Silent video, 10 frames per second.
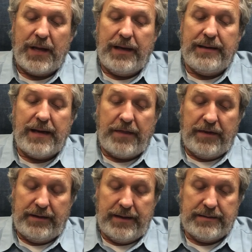and
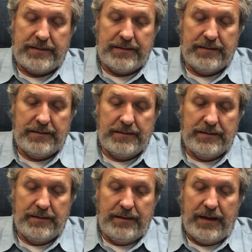nothingness,
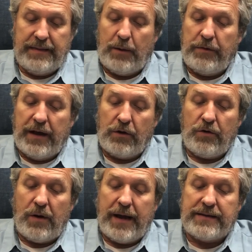and that without
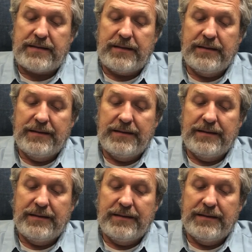Christ,